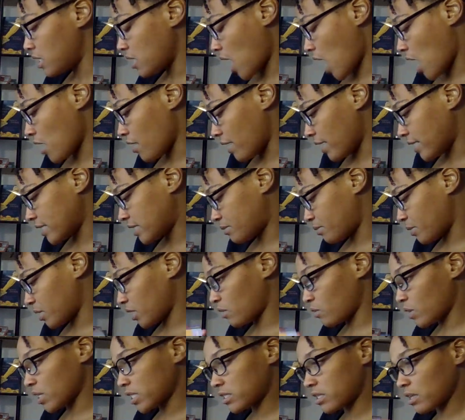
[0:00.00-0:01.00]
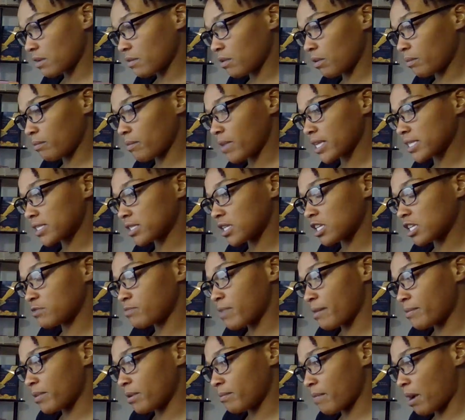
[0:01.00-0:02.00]
All right, Spirit, what's the message?
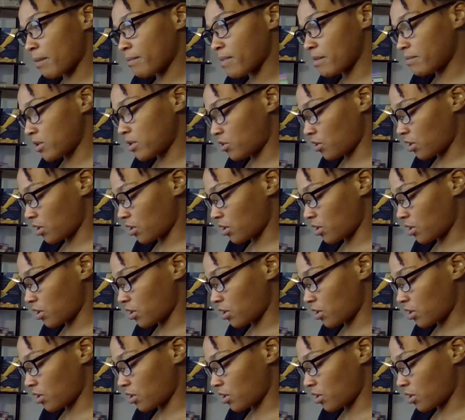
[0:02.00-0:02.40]
My baby